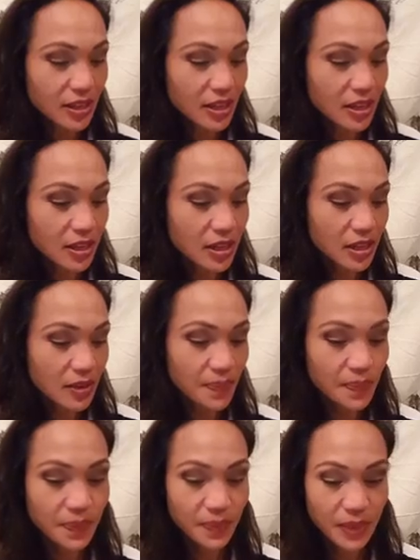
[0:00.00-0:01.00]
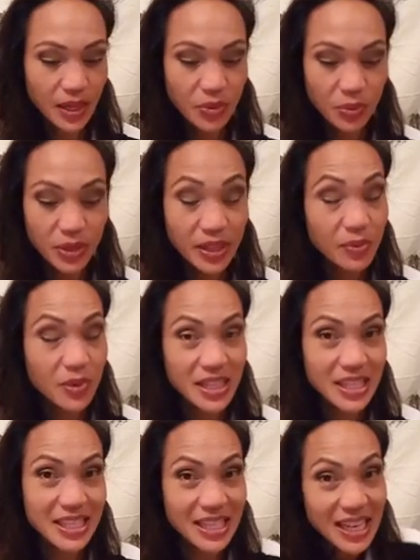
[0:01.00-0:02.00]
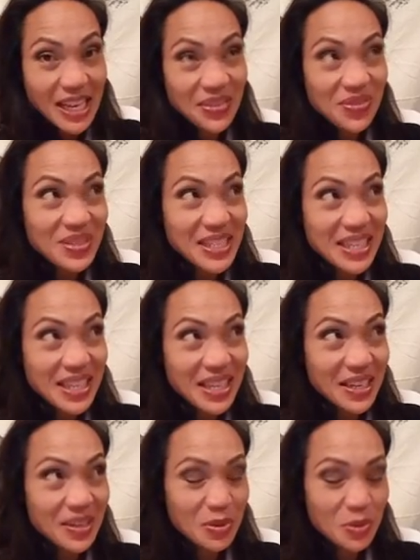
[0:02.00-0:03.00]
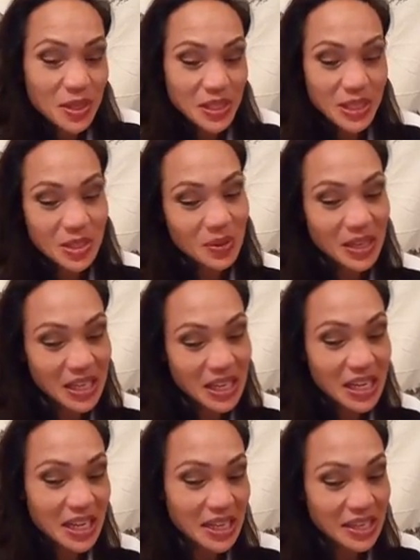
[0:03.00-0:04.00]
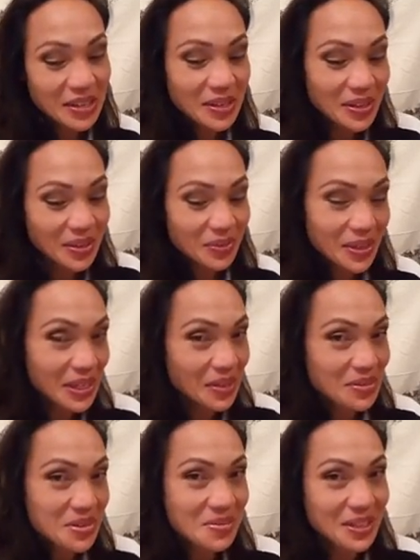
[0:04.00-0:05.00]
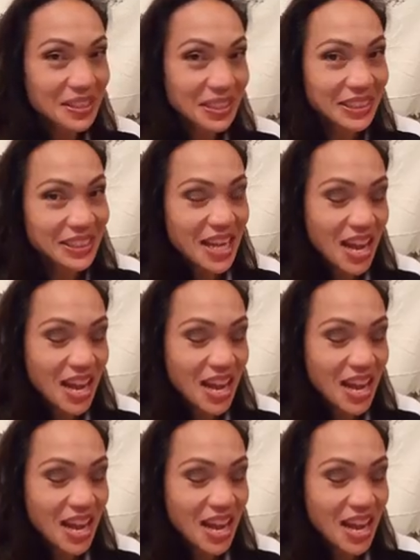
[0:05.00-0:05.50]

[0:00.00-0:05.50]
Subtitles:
I really wanted to kind of see what's going on with everyone.